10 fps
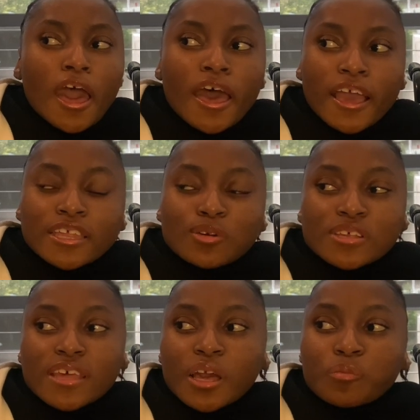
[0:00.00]
And he was
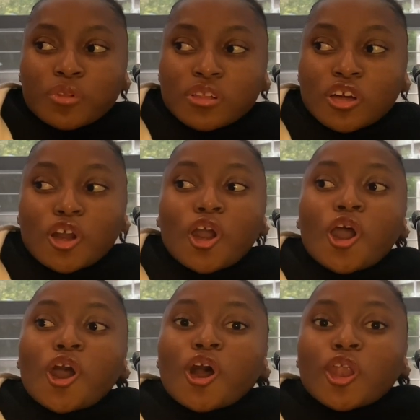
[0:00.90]
like, Mocha,
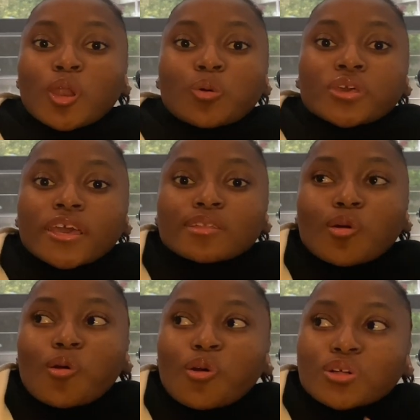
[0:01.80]
look at
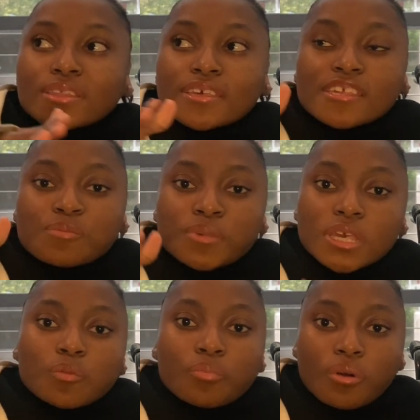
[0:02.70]
all these
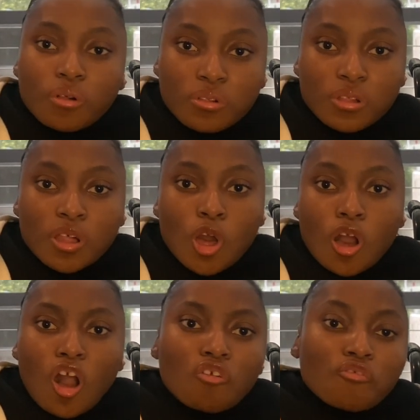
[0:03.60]
people
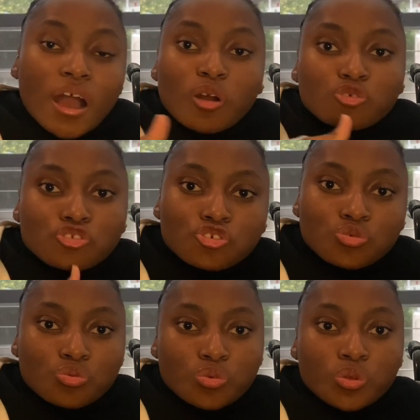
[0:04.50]
around
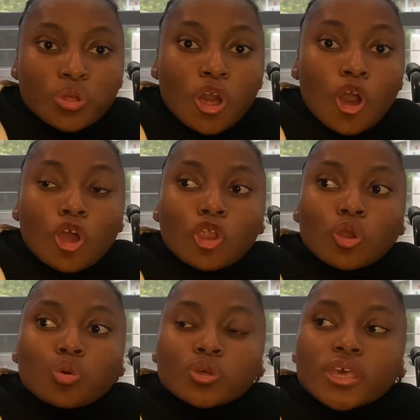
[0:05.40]
you.
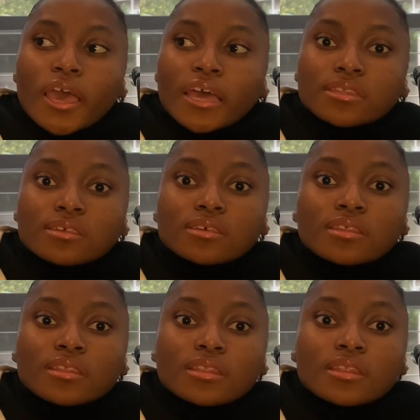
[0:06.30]
Look at,
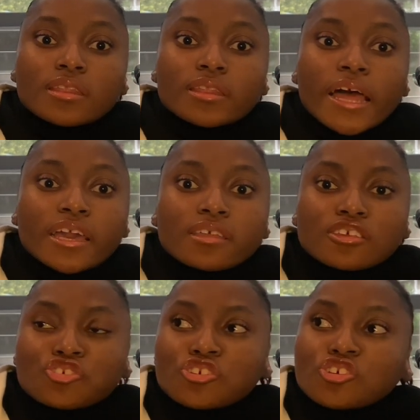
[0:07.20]
like,
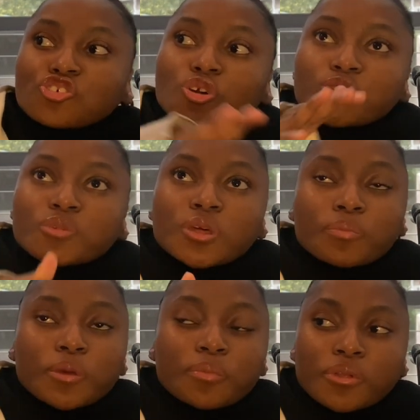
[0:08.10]
she showed me the
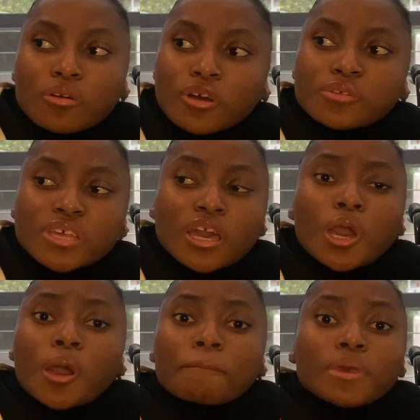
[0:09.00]
people around,
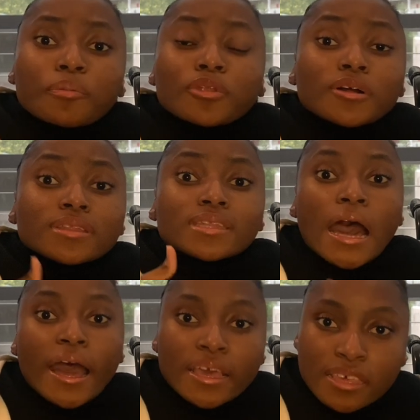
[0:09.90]
like, people are
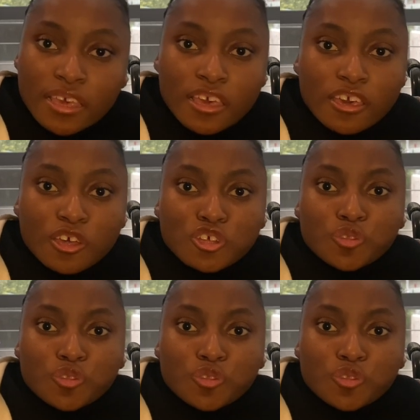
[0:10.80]
dying.